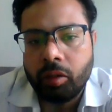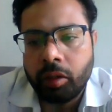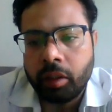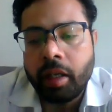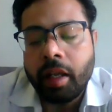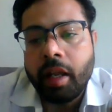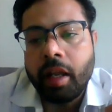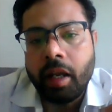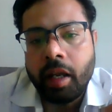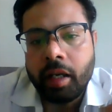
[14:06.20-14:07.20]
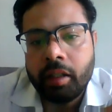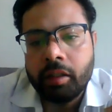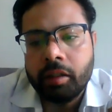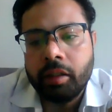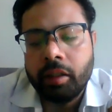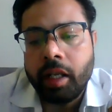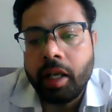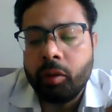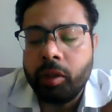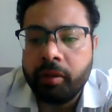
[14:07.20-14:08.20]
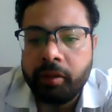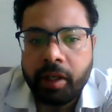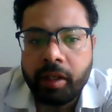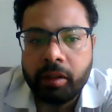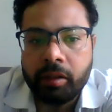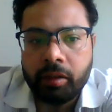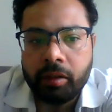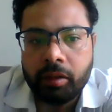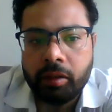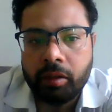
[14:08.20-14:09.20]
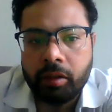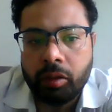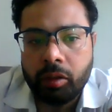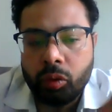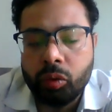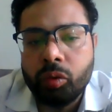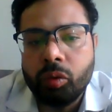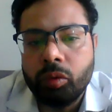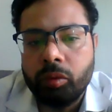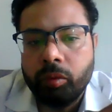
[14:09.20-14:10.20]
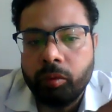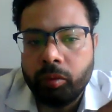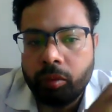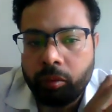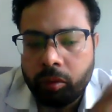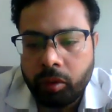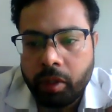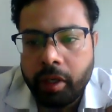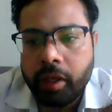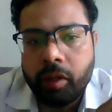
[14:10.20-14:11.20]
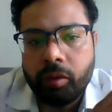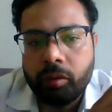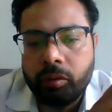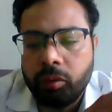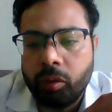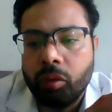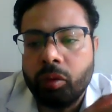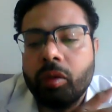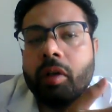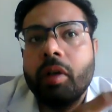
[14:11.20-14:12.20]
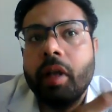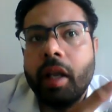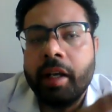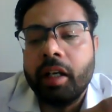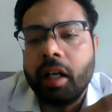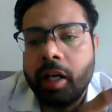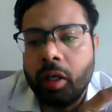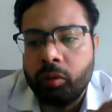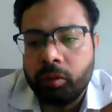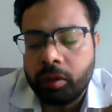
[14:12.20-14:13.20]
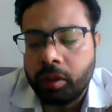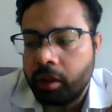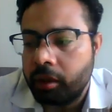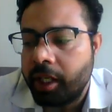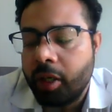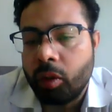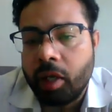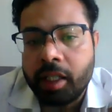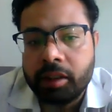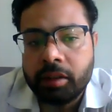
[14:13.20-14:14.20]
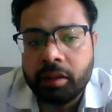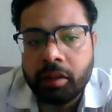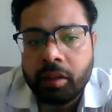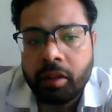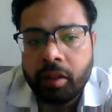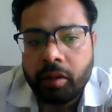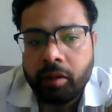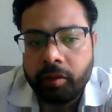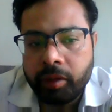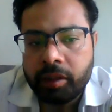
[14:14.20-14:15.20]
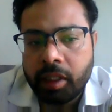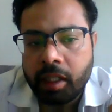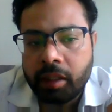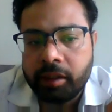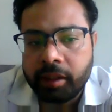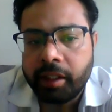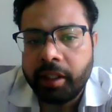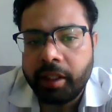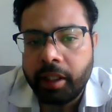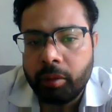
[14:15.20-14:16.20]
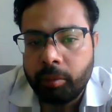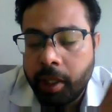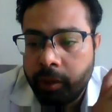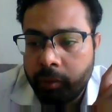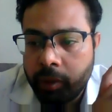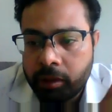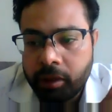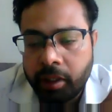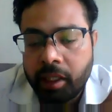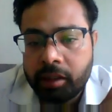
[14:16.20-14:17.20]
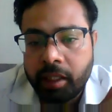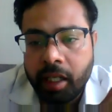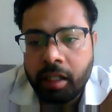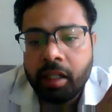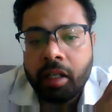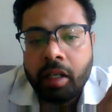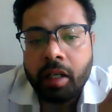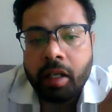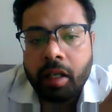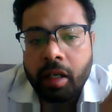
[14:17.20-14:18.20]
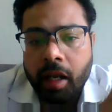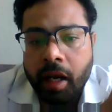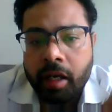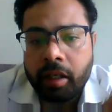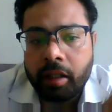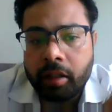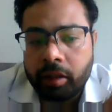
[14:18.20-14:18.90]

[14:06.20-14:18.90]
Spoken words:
Okay. And they have different 2, 3, 4, any kind of cytokines which are secreted by one single cell, and